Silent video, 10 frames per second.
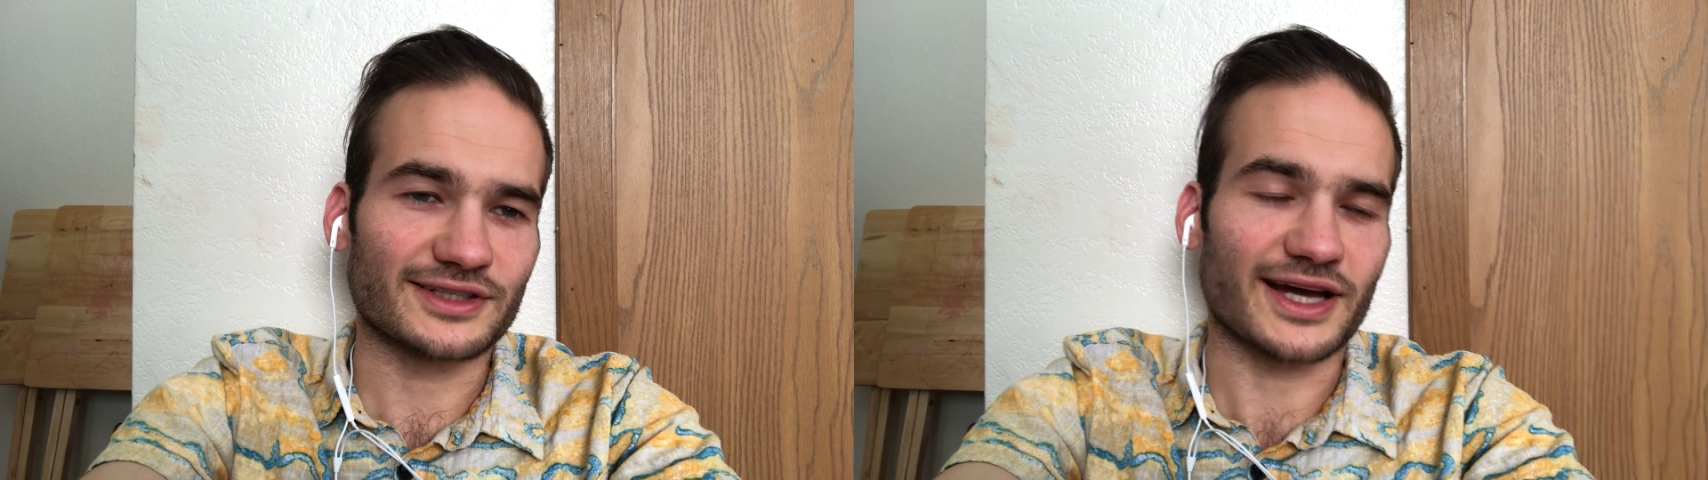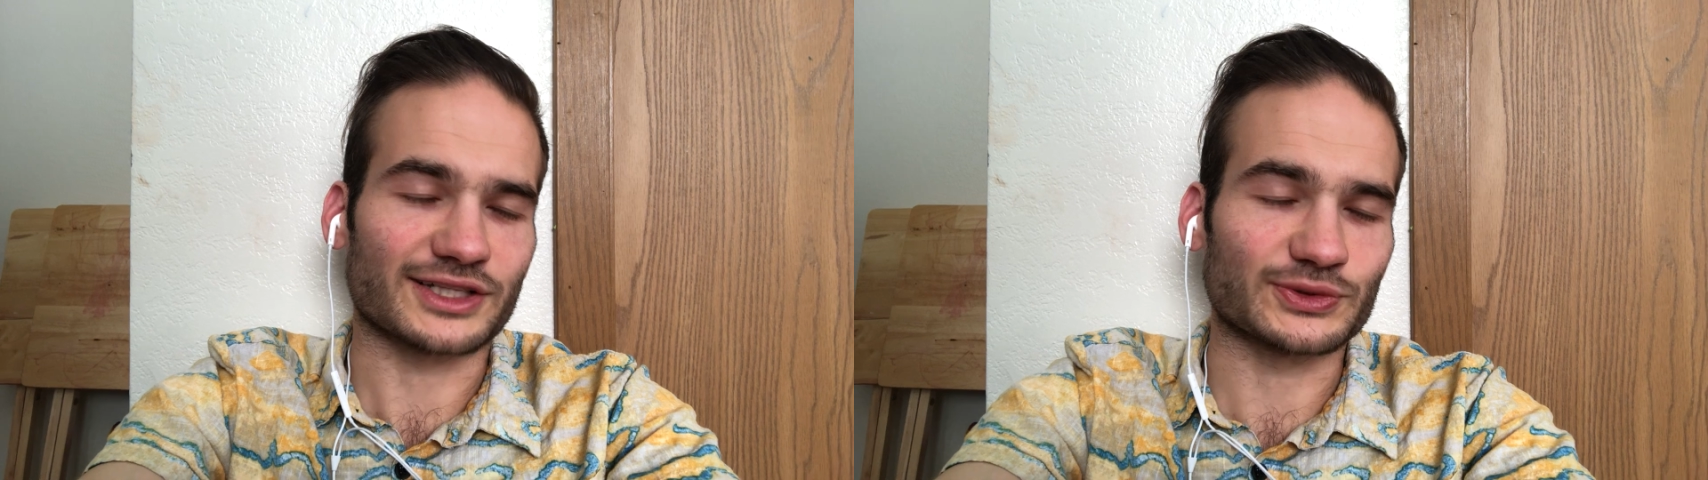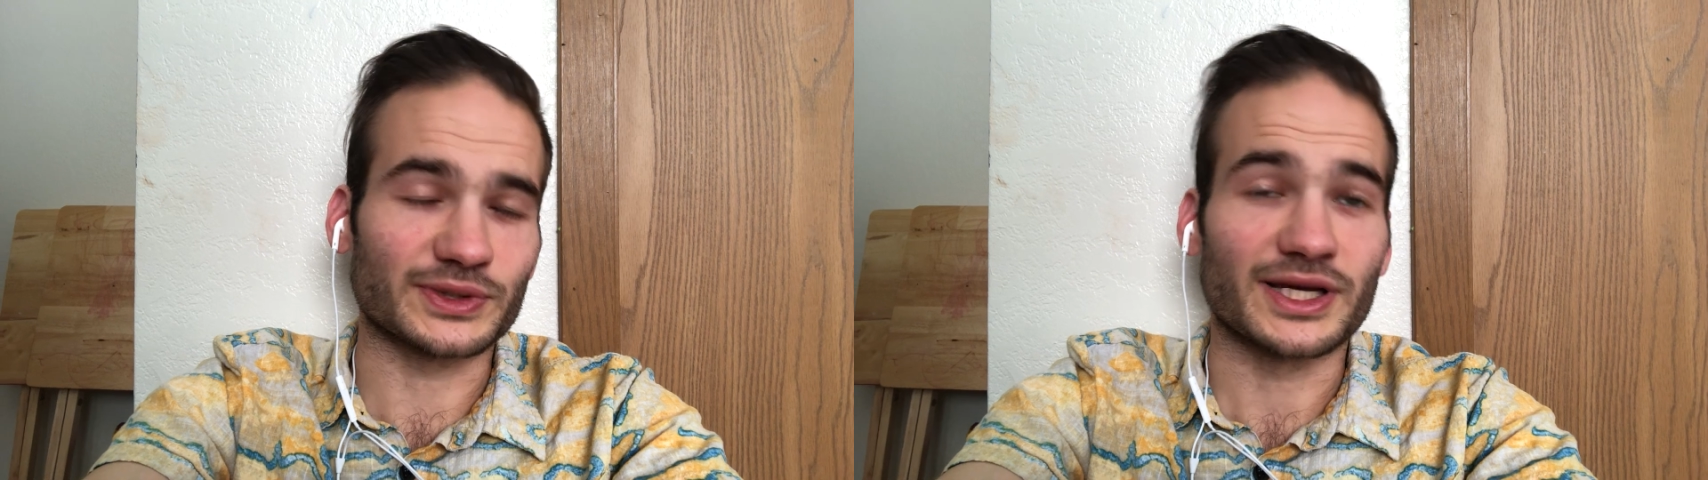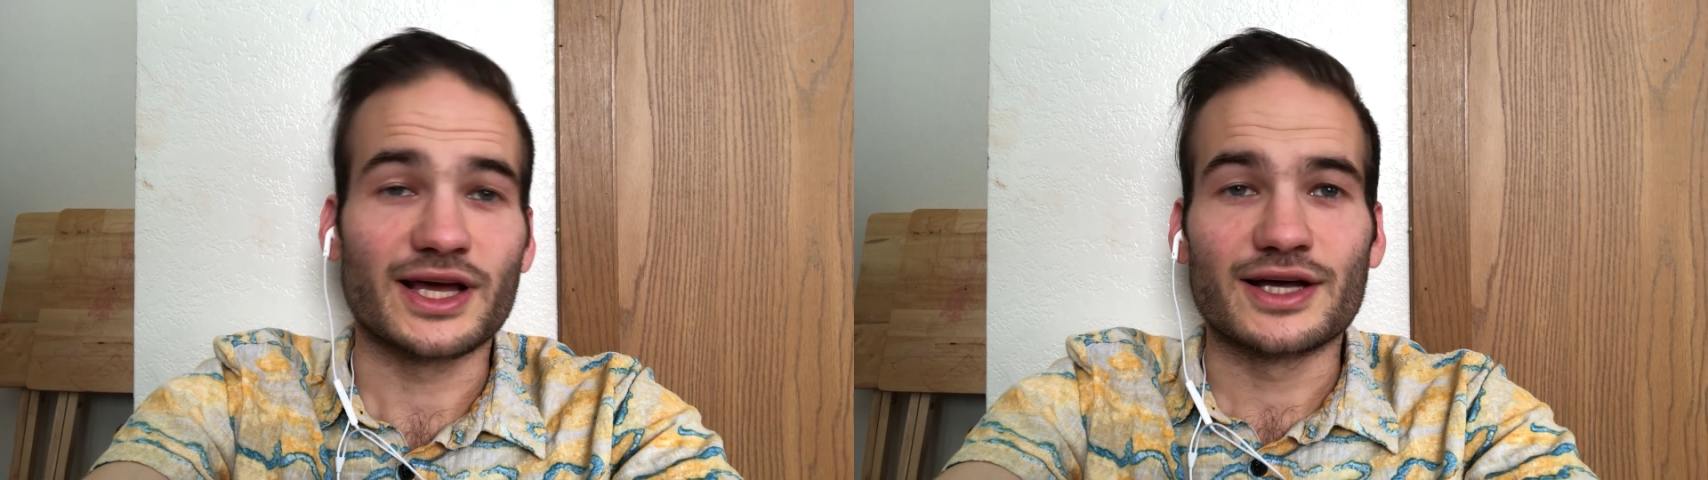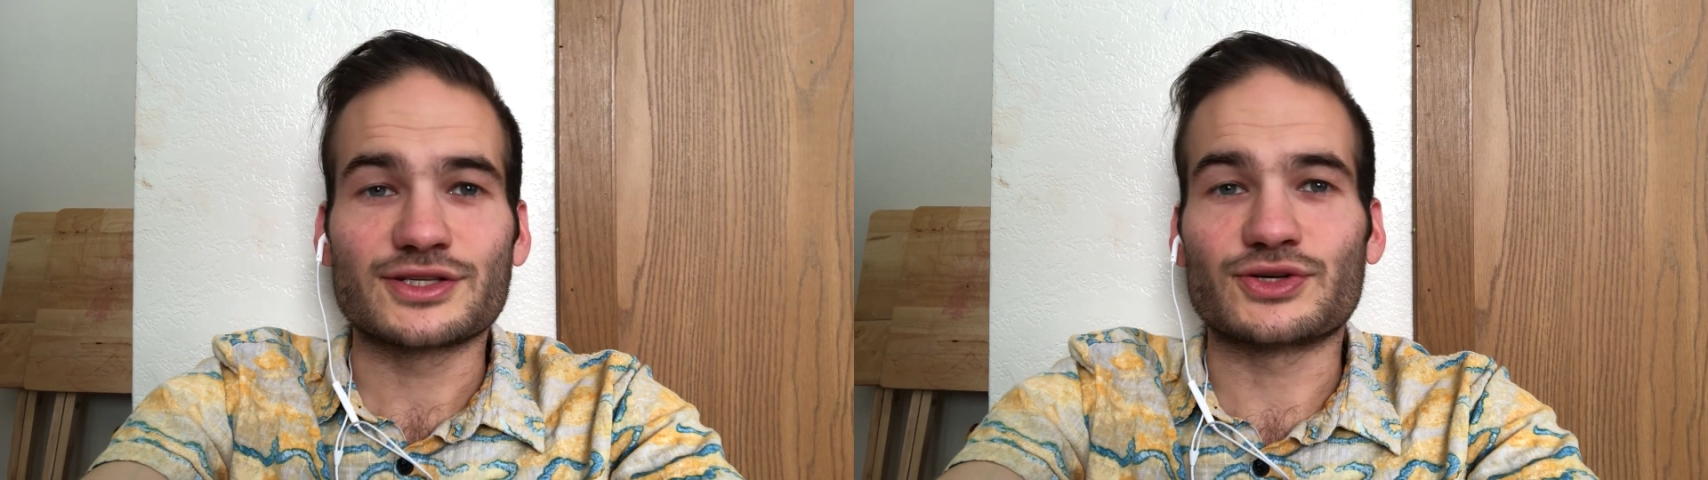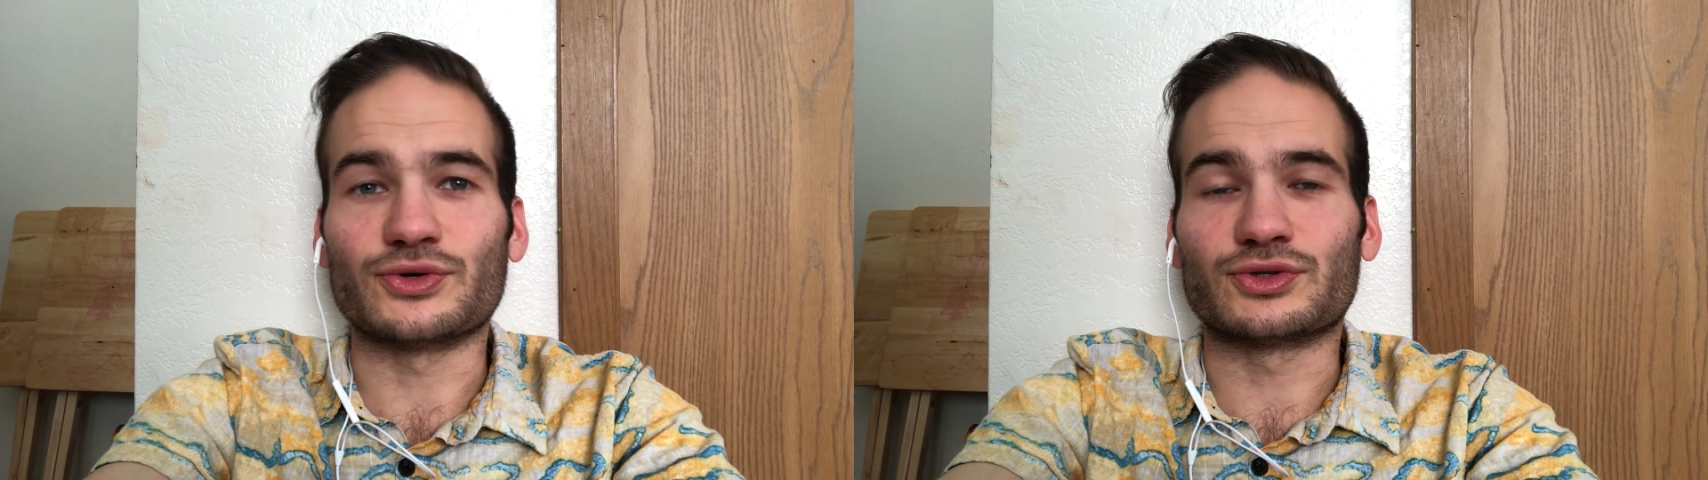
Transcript: to actually to,